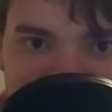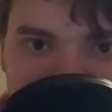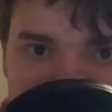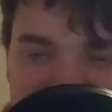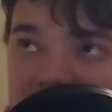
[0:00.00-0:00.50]

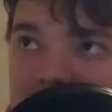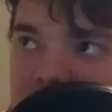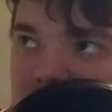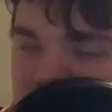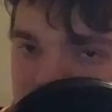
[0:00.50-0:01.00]
made
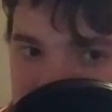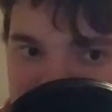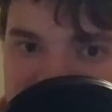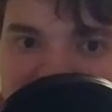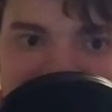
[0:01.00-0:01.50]
this year
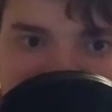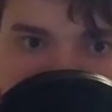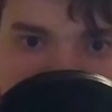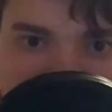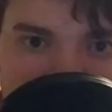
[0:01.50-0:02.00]

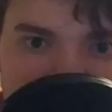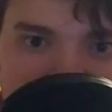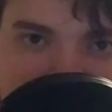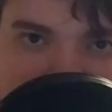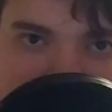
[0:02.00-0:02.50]
amazing
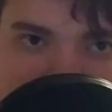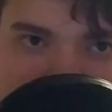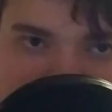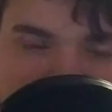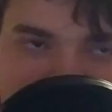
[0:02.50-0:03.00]

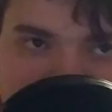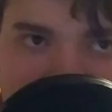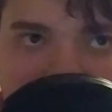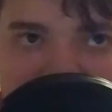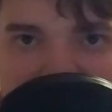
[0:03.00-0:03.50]

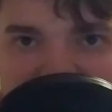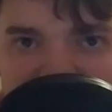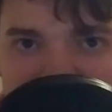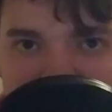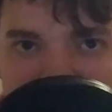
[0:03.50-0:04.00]

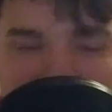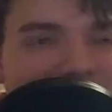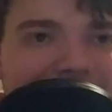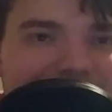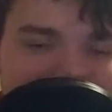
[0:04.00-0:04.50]
and
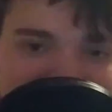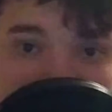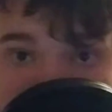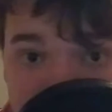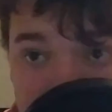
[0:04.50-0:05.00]
bad at the same
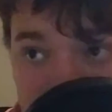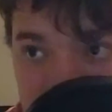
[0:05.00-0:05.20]
time.